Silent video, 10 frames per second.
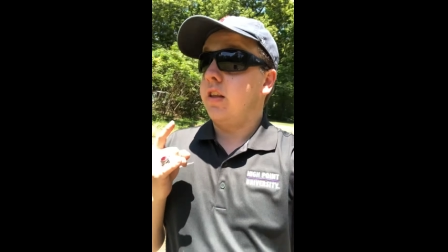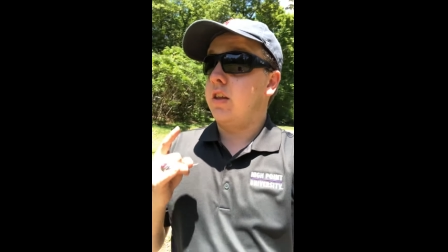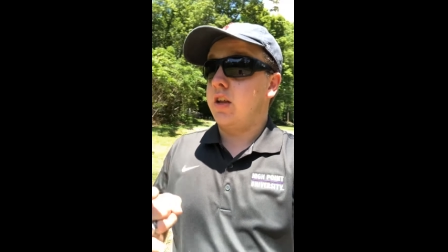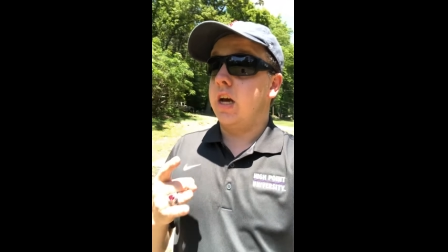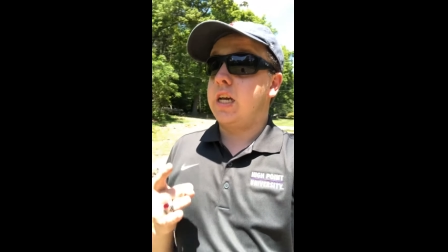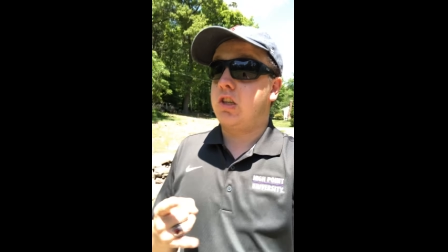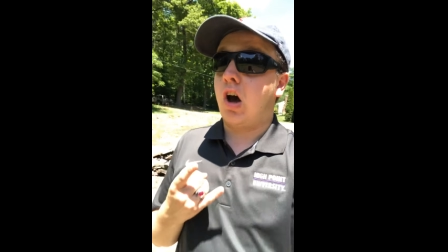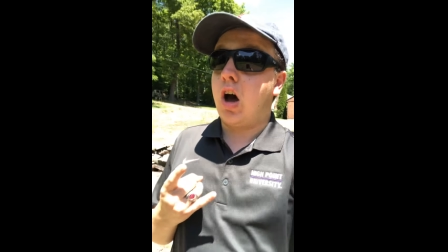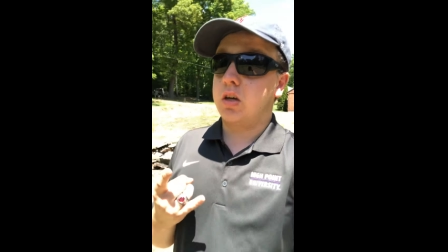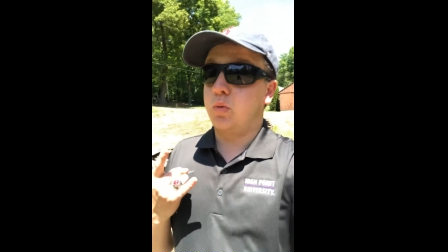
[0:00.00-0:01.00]
did I
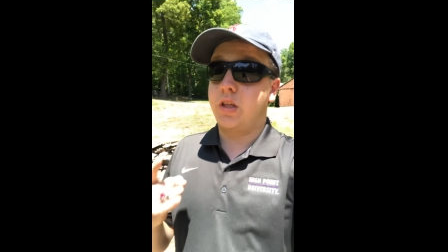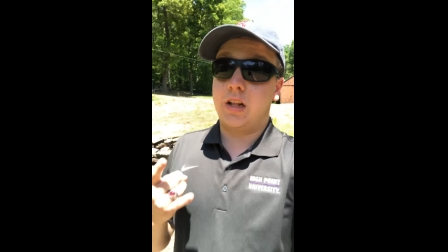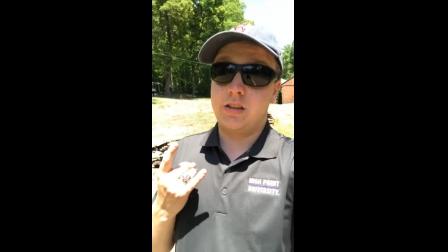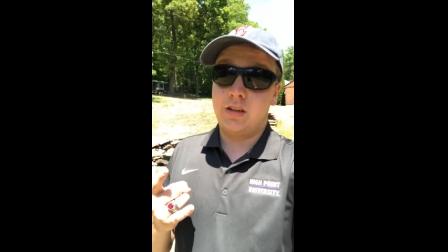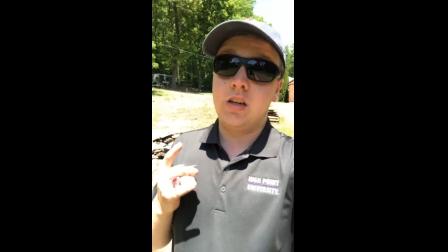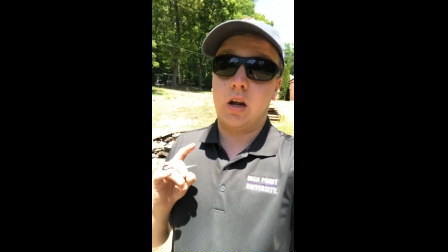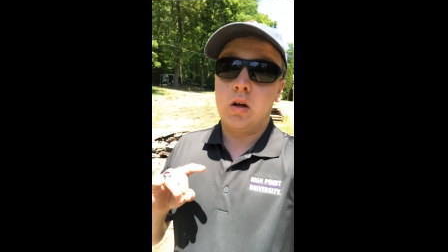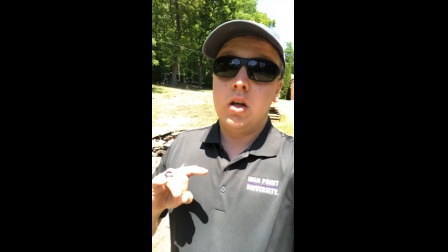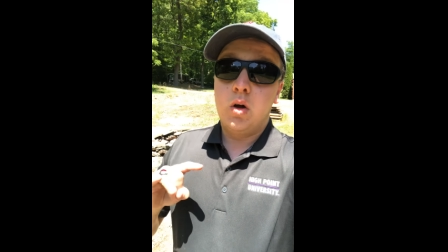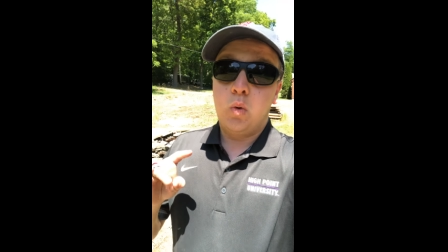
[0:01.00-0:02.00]
talk without, you know,
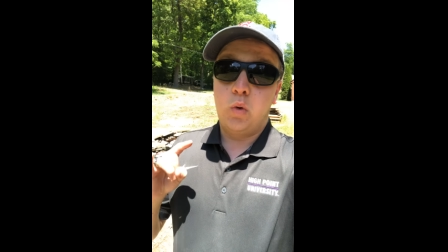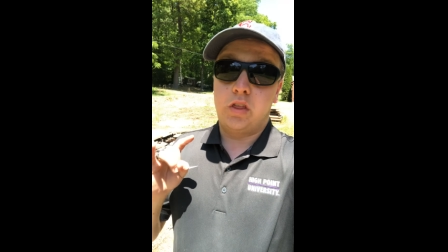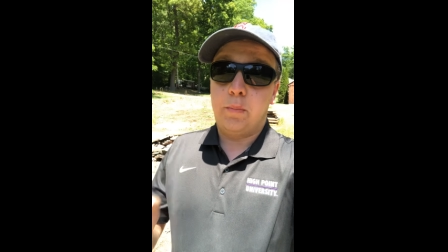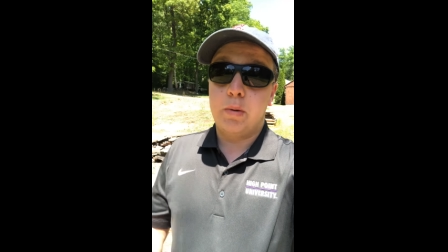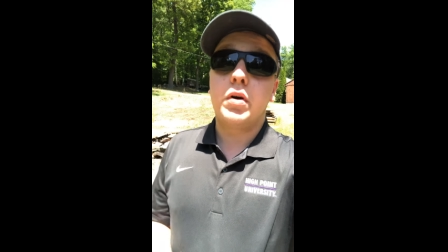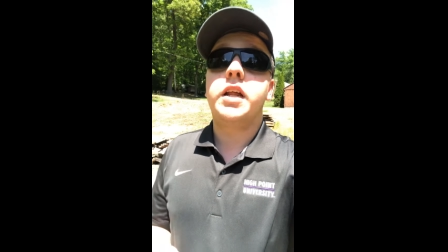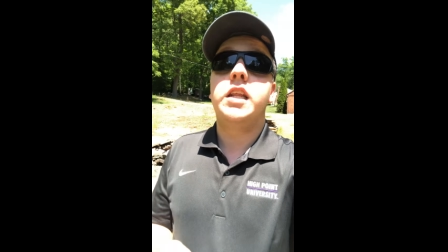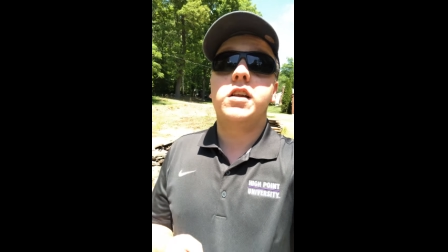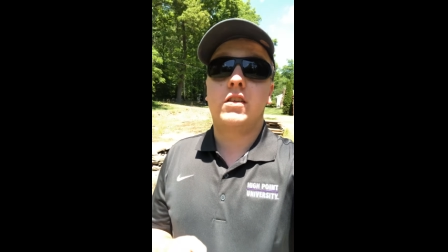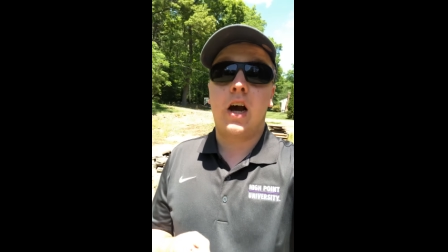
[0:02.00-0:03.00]
with the people I
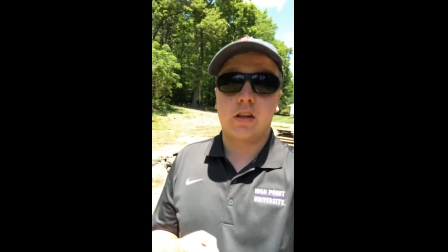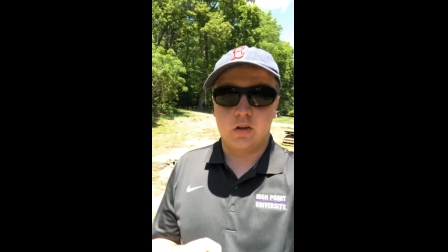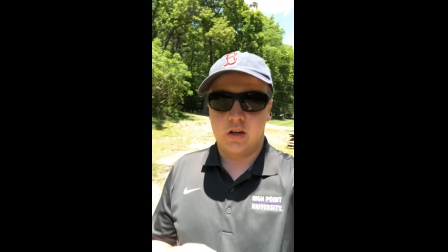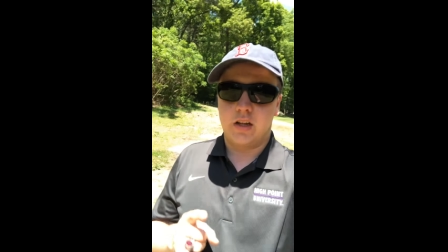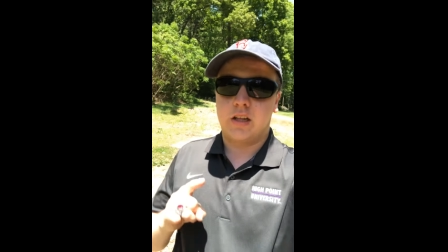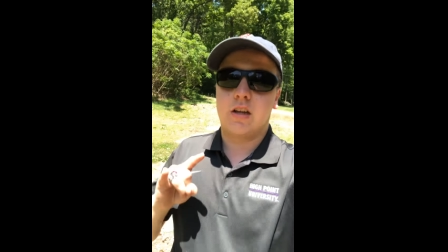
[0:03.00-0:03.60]
need to talk to today?